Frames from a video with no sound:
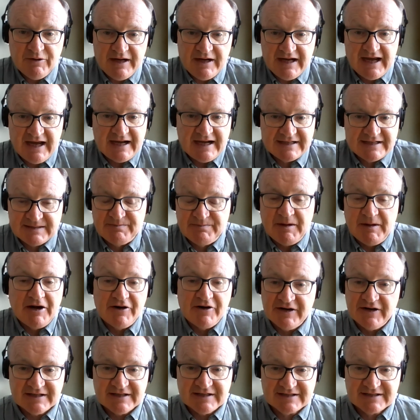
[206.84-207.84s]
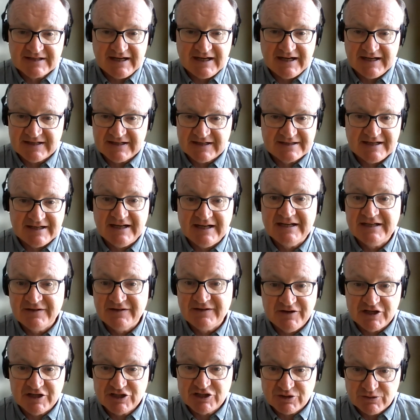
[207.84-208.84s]
experience as
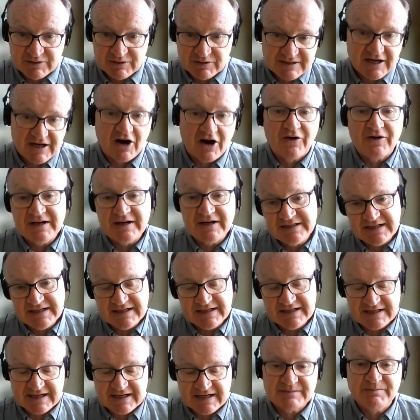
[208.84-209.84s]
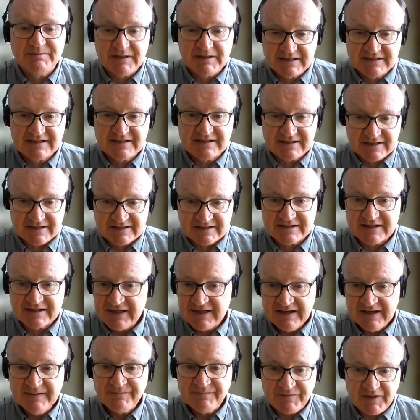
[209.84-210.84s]
individuals or indeed as businesses,
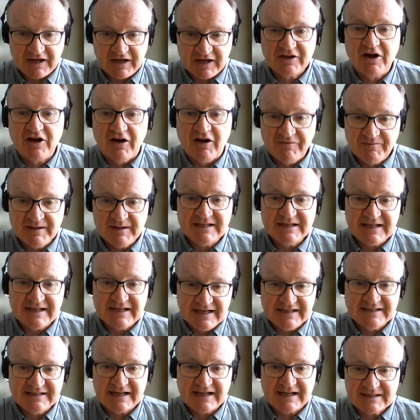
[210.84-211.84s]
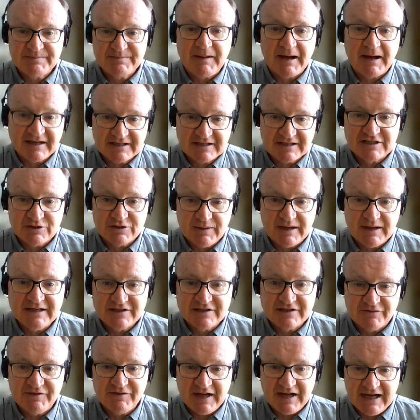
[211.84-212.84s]
that government is expected to
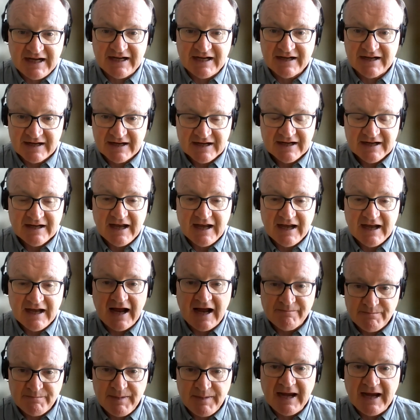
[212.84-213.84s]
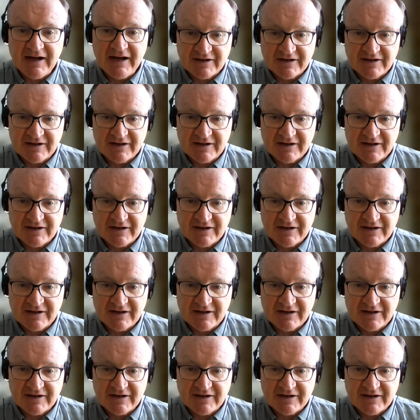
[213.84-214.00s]
intervene and bail